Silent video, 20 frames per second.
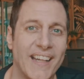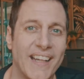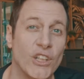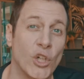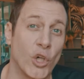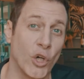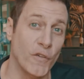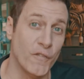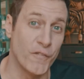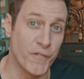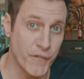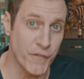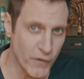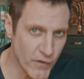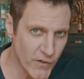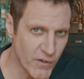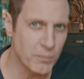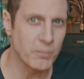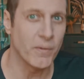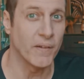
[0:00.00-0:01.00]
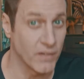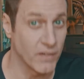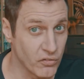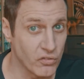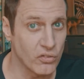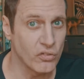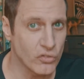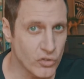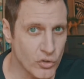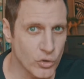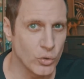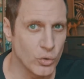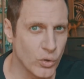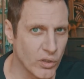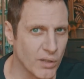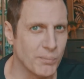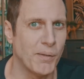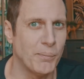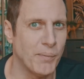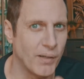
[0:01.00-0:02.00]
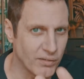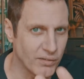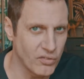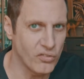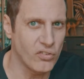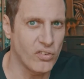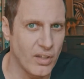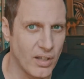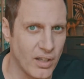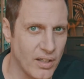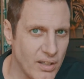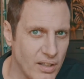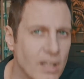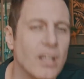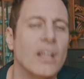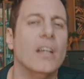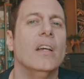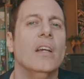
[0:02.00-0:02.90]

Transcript: and confirm that this is true what I'm about to say.